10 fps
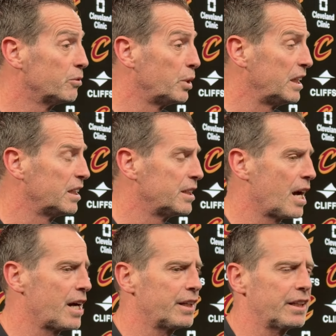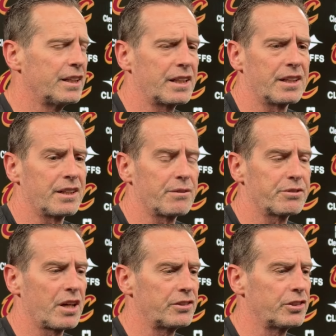He didn't get enough
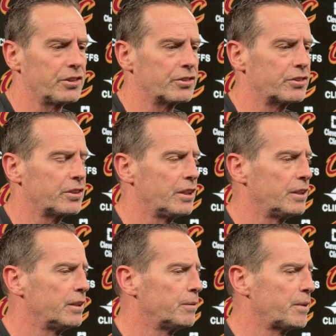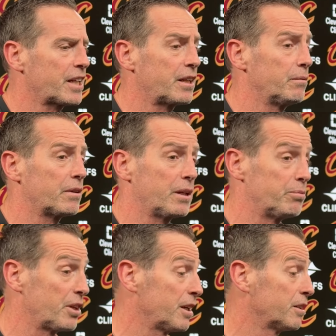touches. And I keep
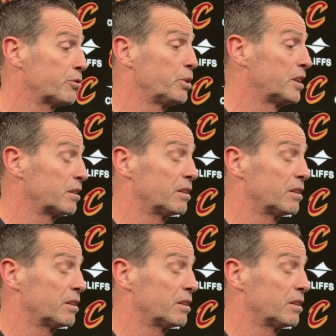saying this, we